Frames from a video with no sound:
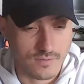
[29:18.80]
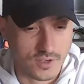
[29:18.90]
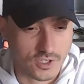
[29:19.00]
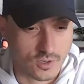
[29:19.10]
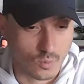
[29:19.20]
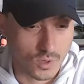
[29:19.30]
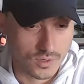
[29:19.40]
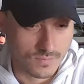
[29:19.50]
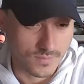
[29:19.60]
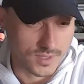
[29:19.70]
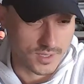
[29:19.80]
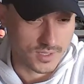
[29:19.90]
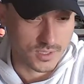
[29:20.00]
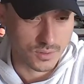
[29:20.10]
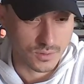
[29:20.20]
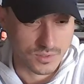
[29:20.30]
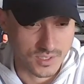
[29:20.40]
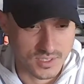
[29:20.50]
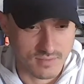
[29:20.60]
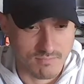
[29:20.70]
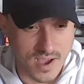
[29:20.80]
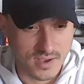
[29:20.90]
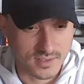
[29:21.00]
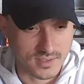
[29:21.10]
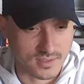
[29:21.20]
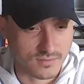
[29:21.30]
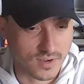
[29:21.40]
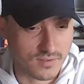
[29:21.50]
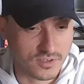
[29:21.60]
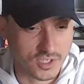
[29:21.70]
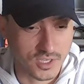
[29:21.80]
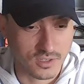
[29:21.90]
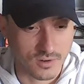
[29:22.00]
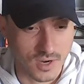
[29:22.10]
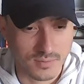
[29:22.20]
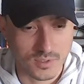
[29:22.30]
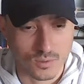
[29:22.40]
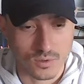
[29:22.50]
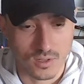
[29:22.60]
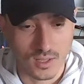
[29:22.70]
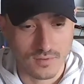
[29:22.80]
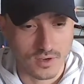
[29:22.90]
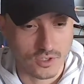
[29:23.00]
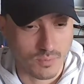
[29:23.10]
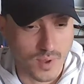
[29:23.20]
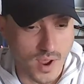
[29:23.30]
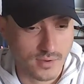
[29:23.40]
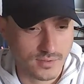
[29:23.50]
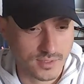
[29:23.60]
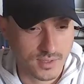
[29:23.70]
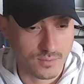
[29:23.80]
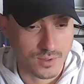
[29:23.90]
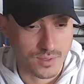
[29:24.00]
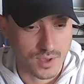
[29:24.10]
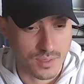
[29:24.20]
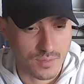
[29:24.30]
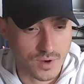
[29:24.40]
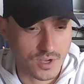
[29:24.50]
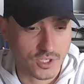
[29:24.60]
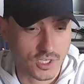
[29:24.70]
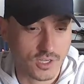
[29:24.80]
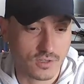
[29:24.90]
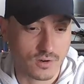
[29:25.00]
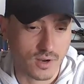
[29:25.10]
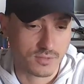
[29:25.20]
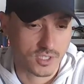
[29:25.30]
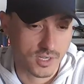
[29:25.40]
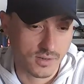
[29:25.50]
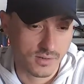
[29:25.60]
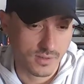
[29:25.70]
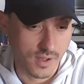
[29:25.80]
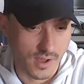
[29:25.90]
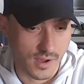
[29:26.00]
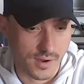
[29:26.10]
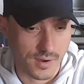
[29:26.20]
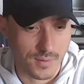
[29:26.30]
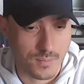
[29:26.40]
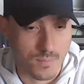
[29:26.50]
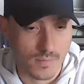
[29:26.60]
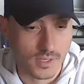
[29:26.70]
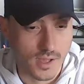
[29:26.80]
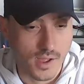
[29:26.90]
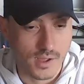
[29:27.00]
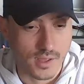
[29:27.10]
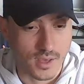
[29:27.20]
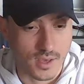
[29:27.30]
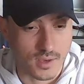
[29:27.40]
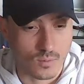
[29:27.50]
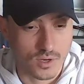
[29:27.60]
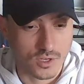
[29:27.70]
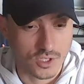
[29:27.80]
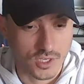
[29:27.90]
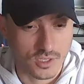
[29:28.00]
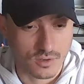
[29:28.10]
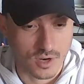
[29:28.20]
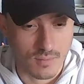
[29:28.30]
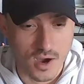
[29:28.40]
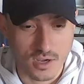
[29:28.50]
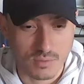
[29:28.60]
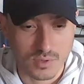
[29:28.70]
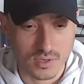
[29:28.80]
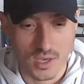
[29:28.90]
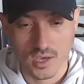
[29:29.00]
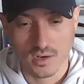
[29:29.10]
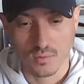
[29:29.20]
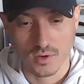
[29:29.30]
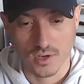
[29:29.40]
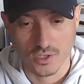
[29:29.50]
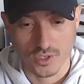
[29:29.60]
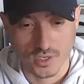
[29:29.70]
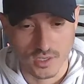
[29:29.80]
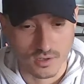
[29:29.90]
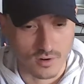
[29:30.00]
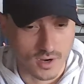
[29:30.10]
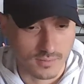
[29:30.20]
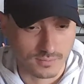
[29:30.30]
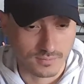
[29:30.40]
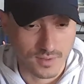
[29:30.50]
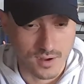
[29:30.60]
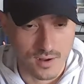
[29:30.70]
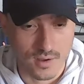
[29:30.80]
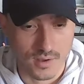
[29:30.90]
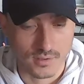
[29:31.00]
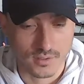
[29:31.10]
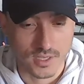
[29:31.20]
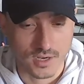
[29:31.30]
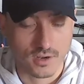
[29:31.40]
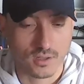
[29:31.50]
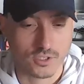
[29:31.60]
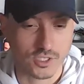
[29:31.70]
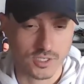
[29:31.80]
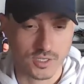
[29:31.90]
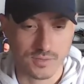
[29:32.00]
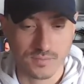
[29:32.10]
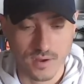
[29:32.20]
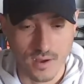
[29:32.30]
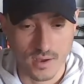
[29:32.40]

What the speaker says: Feature 1, the total system mass is 500 kilograms or 1,100 pounds with a 300 kilogram shell, a 100 kilogram occupant, and a 100 kilogram technology